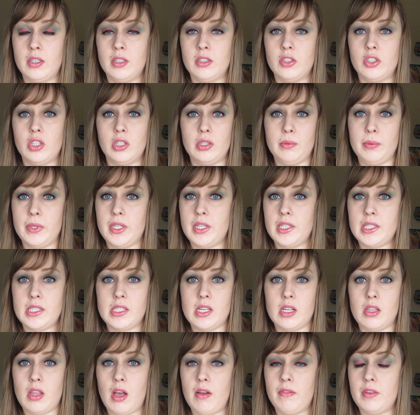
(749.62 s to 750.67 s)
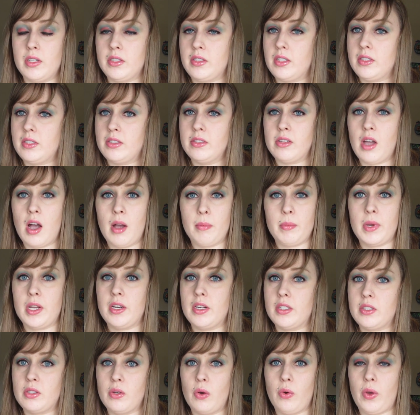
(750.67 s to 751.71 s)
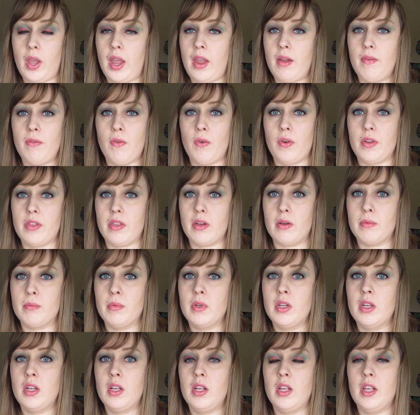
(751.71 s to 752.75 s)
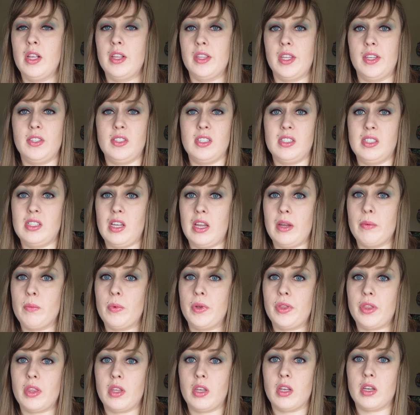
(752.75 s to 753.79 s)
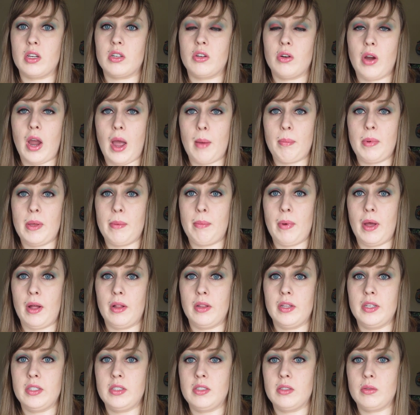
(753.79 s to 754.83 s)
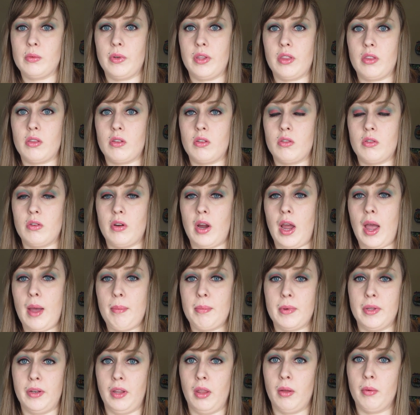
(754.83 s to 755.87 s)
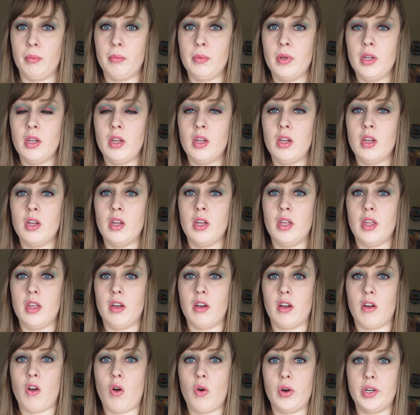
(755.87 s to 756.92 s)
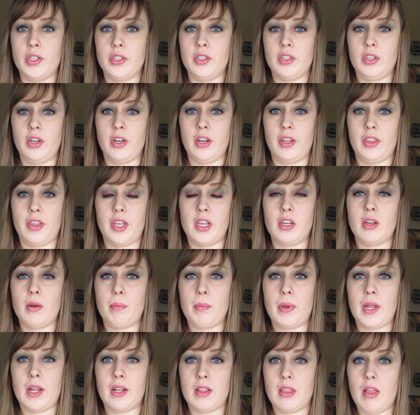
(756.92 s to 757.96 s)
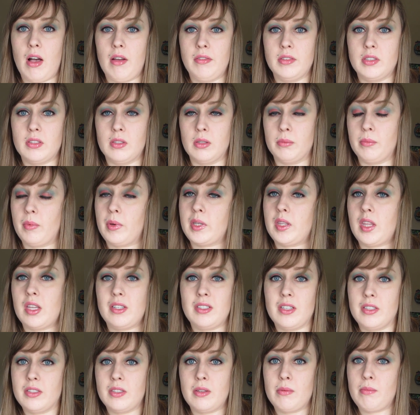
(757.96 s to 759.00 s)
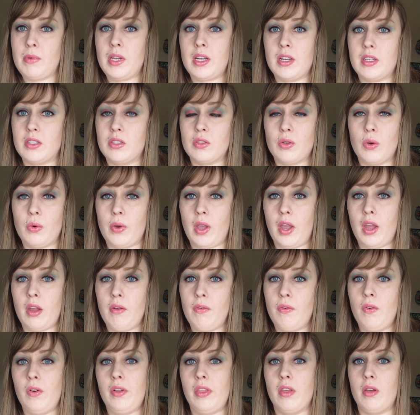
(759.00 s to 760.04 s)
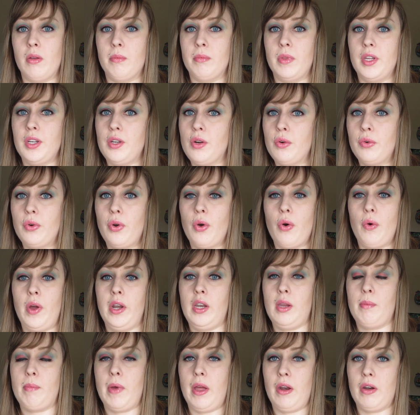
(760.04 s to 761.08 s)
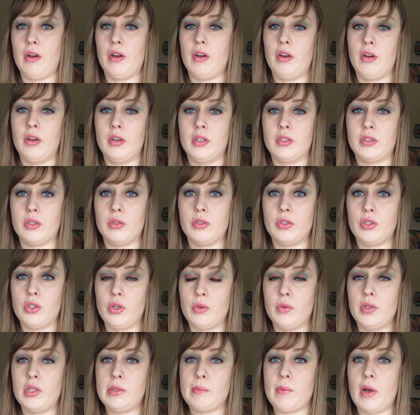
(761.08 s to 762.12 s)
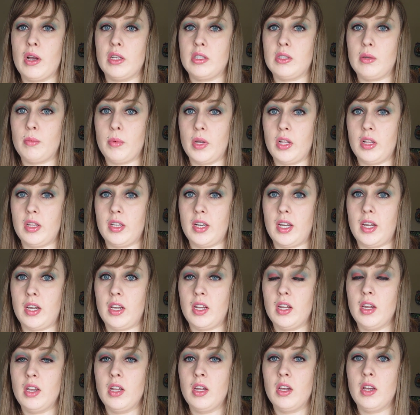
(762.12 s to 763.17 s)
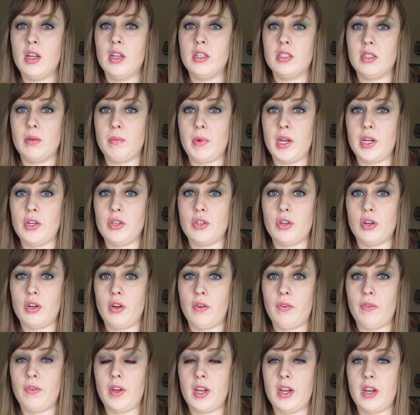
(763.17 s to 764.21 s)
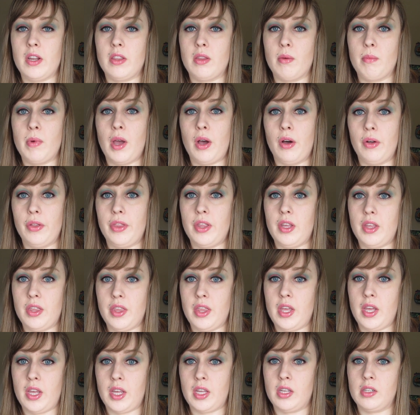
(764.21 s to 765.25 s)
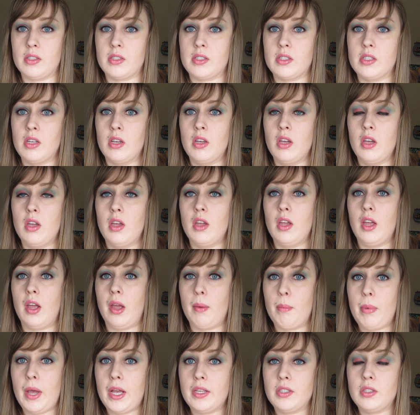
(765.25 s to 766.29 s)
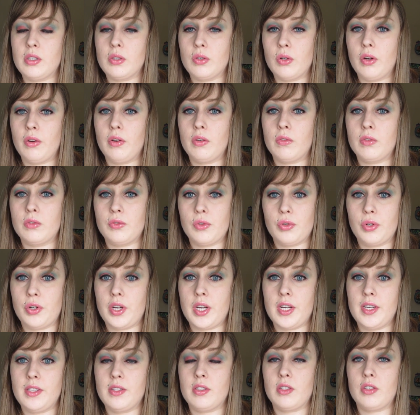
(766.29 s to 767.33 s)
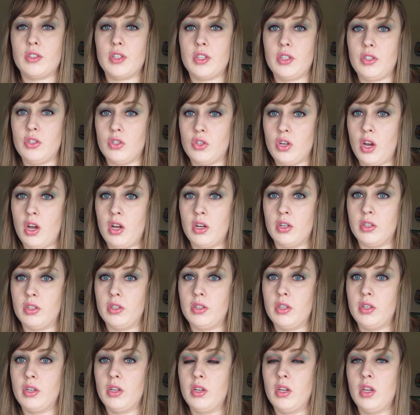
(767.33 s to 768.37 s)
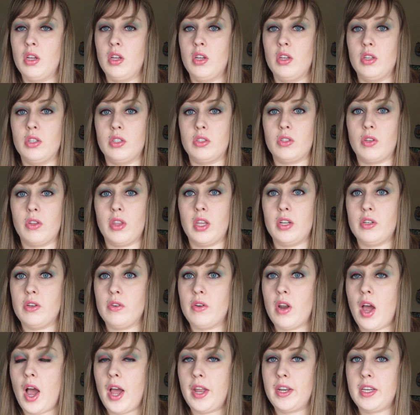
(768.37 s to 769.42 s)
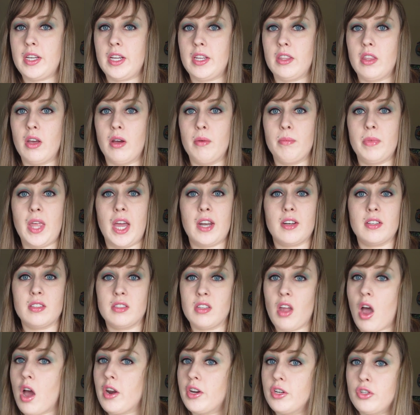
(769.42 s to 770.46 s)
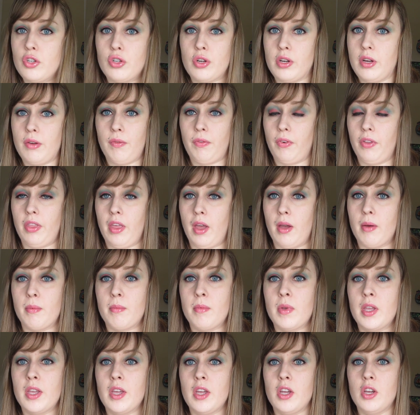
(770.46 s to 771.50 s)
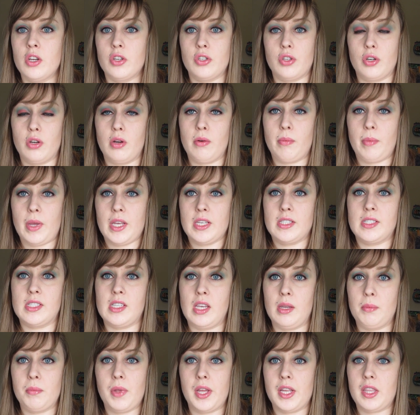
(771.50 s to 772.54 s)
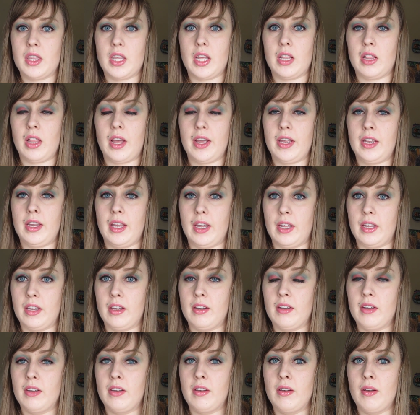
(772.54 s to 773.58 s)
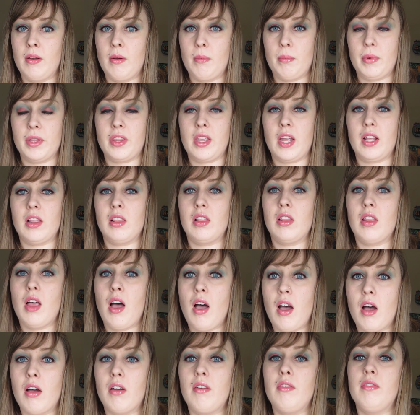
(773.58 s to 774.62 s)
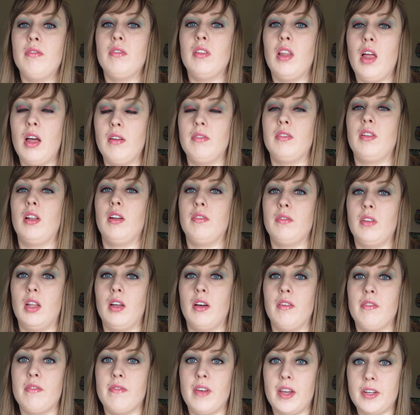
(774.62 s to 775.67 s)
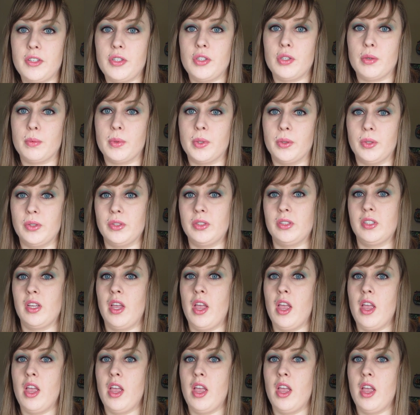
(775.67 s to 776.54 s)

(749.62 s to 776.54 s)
Just because they love it does not mean it's okay for them. That's the same with the crappy pellets with crap in them. Of course you're going to think your pig loves them, but that doesn't mean it's okay for them. They don't know any better. So it's your responsibility to make sure you're feeding them healthy things. And pet store treats are just junk. So they do not need them. That is not a treat for them. Sure, it may seem like they like it, but they love, love, love, love vegetables.